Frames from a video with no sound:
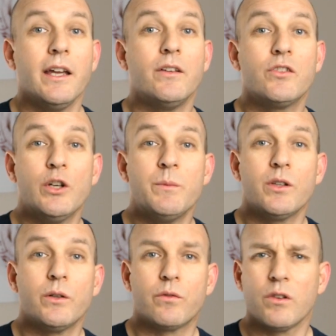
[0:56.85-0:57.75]
in terms
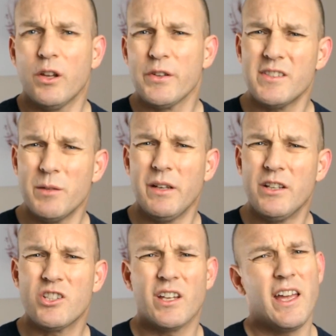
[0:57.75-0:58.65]
of lost
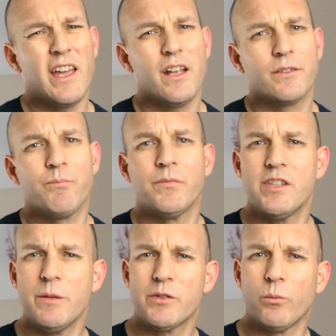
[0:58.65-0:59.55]
image and
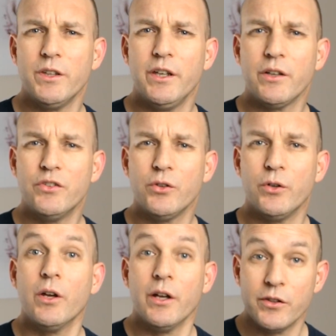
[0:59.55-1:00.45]
tips on what you can
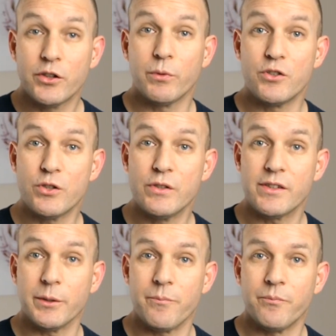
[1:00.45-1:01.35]
do to reduce
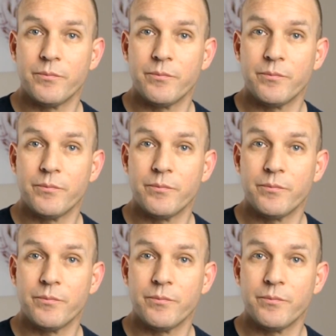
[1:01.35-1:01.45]
them.